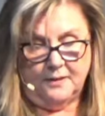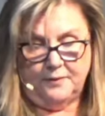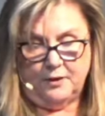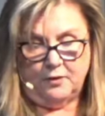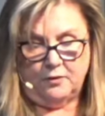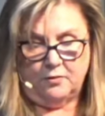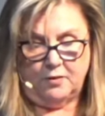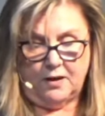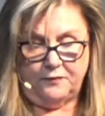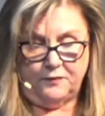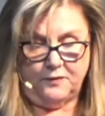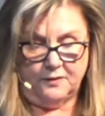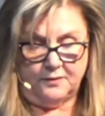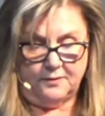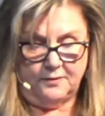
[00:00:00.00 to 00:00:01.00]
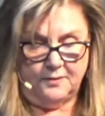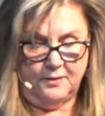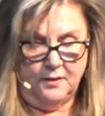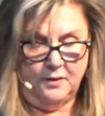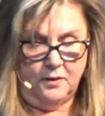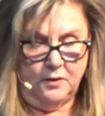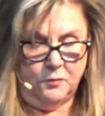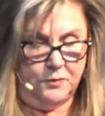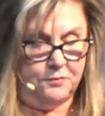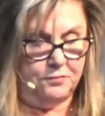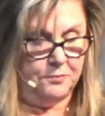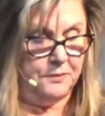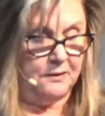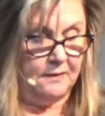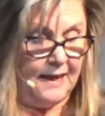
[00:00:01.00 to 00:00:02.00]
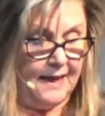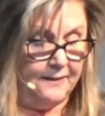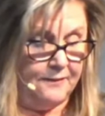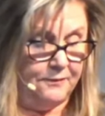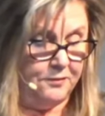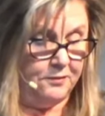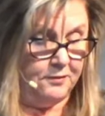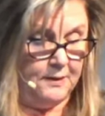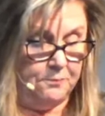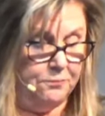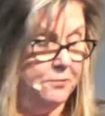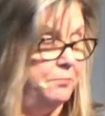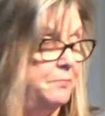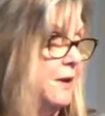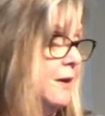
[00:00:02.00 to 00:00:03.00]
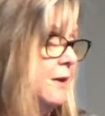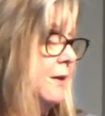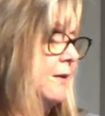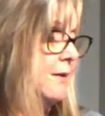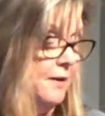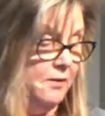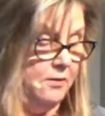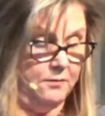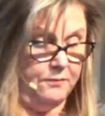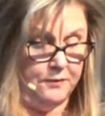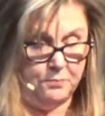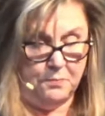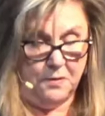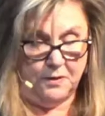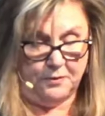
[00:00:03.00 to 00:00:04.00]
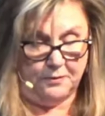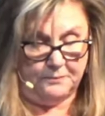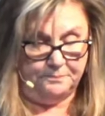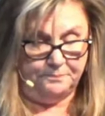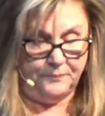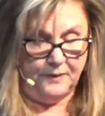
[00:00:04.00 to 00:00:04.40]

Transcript: Their gruffness was from the lack of sleep from taking care of his mother.